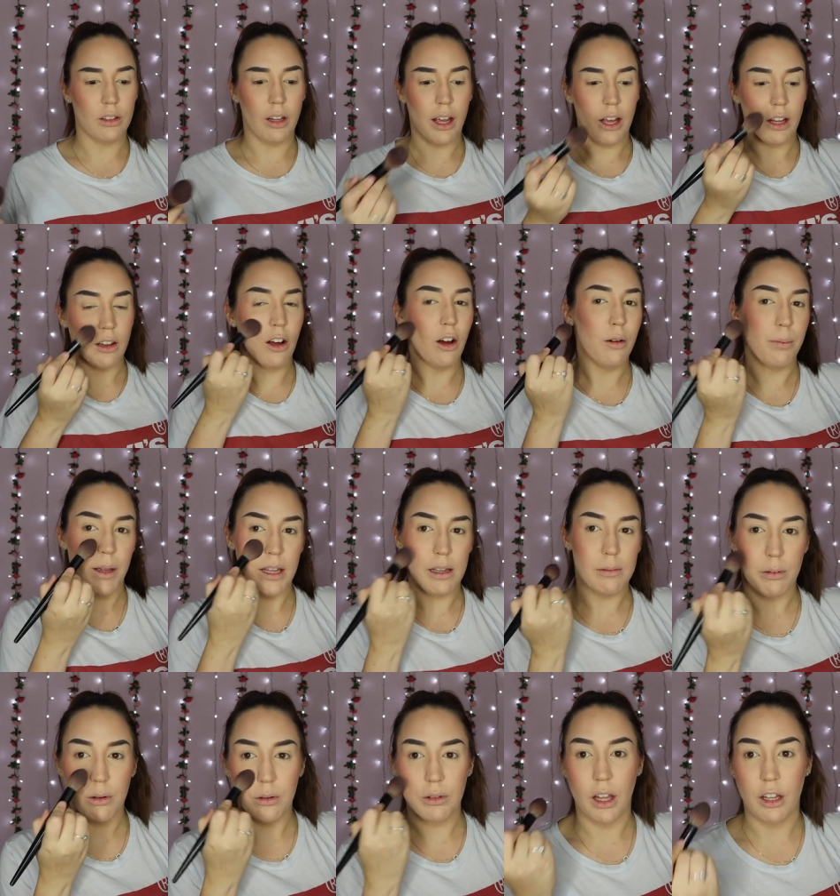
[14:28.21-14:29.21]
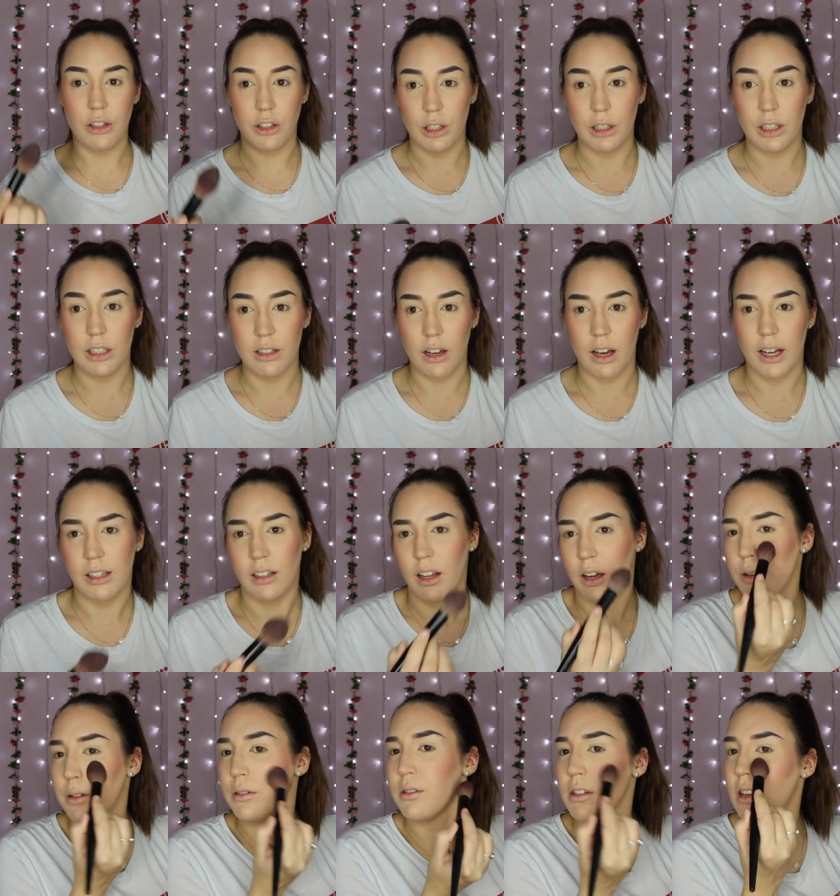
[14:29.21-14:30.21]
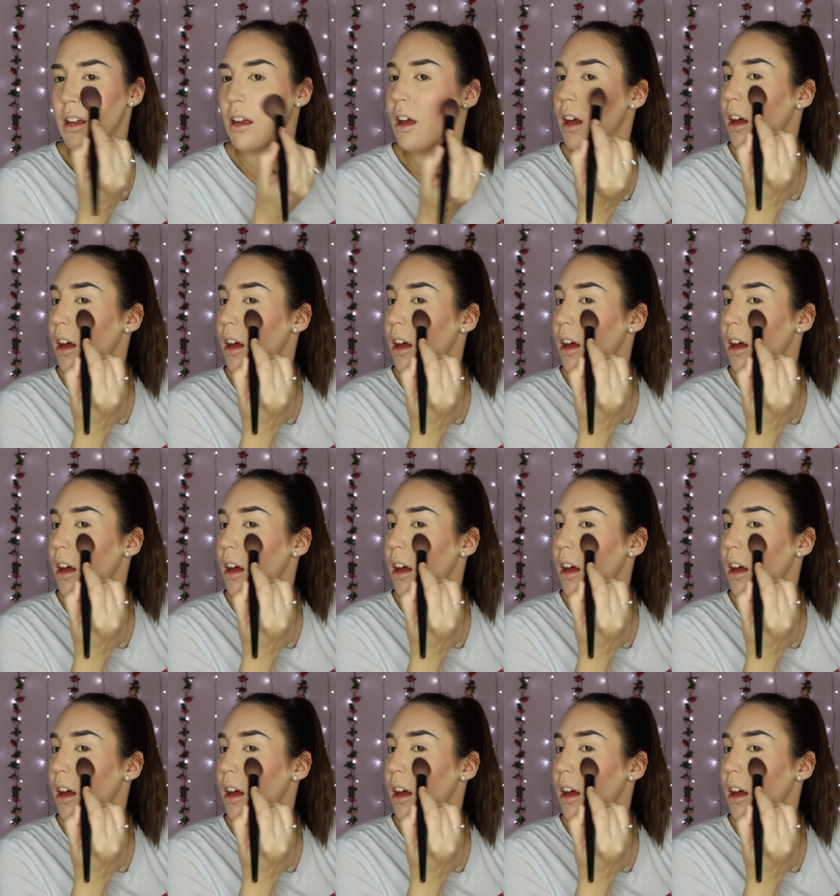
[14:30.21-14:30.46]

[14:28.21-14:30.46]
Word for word: Like a lot of people that are newly diagnosed,